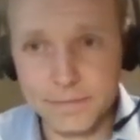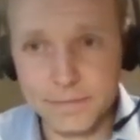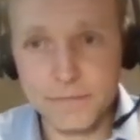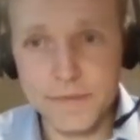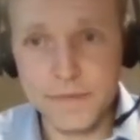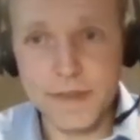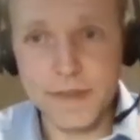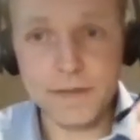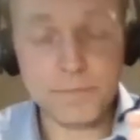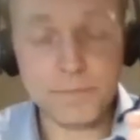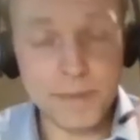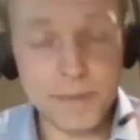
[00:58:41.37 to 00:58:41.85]

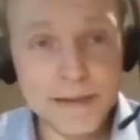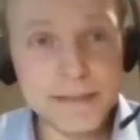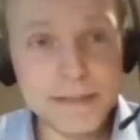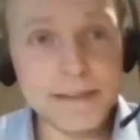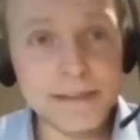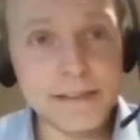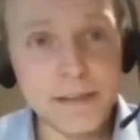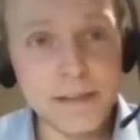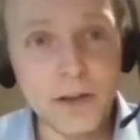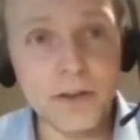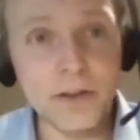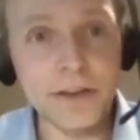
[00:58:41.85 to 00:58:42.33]
They've been
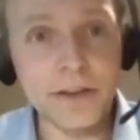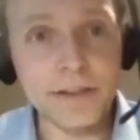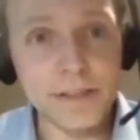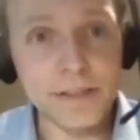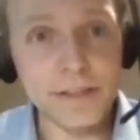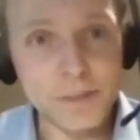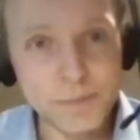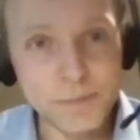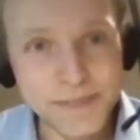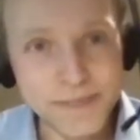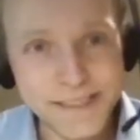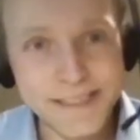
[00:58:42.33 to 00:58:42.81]
designed
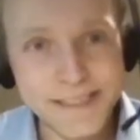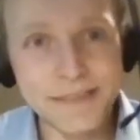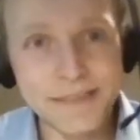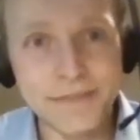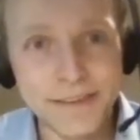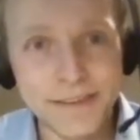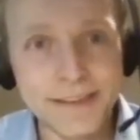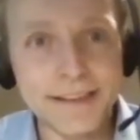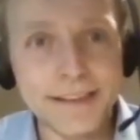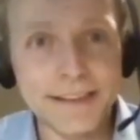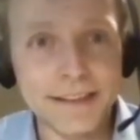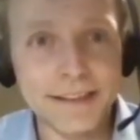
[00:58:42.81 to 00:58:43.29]

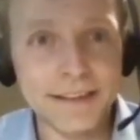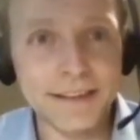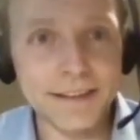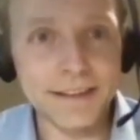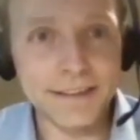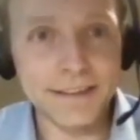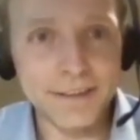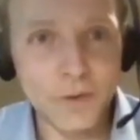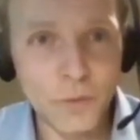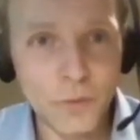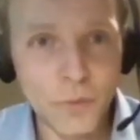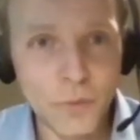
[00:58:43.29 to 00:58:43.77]
specifically
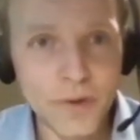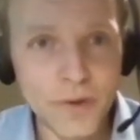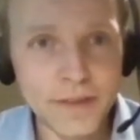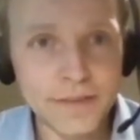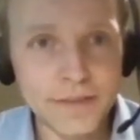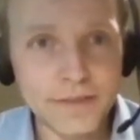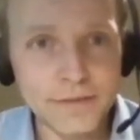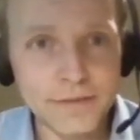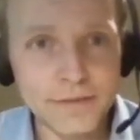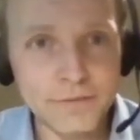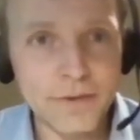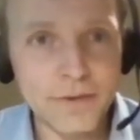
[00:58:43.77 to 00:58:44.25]

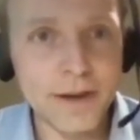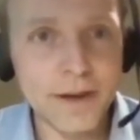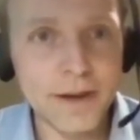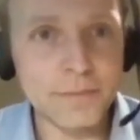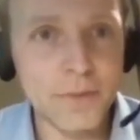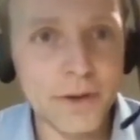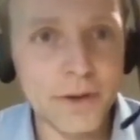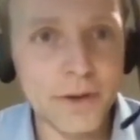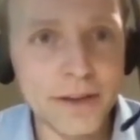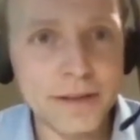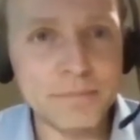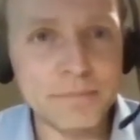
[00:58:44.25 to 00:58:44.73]
with red
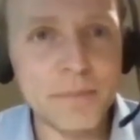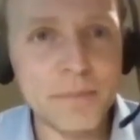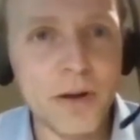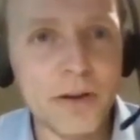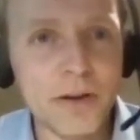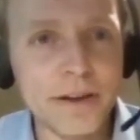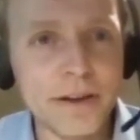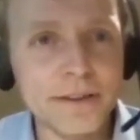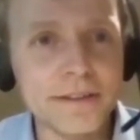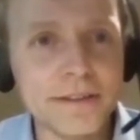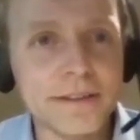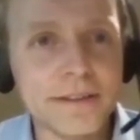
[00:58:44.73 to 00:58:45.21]
mite in mind.